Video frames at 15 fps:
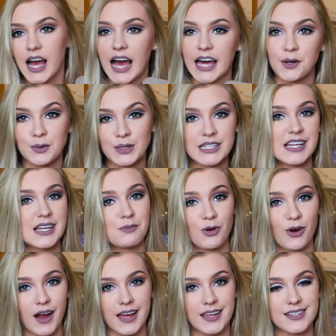any
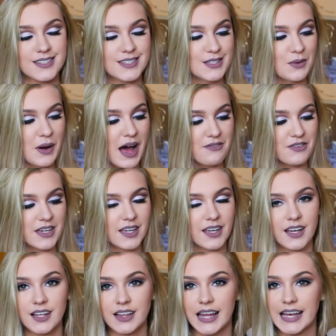more height. So
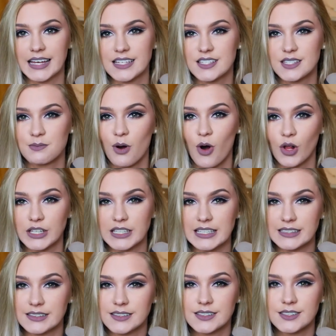having like small
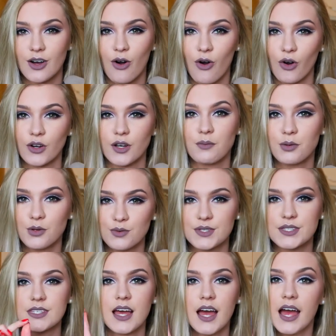heels on
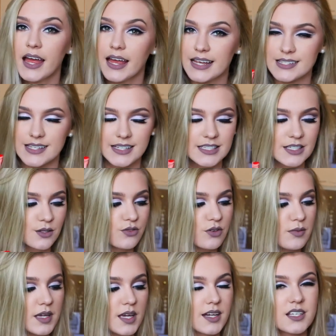boots is ideal
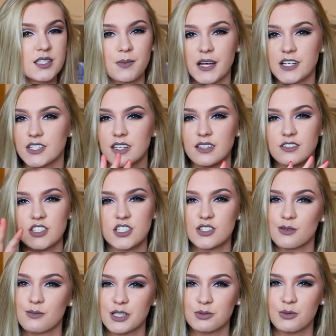for me, and especially they're just
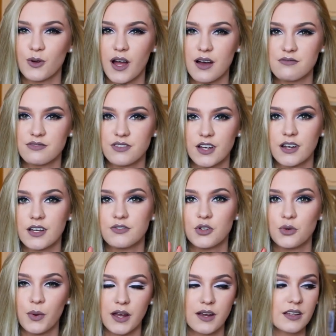so much more comfier if
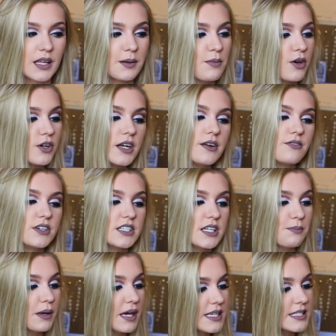you're wearing them on an
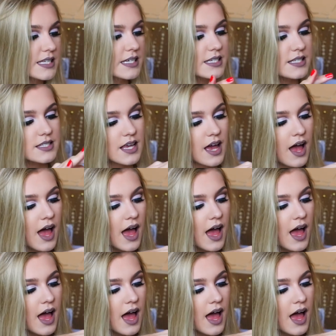everyday basis.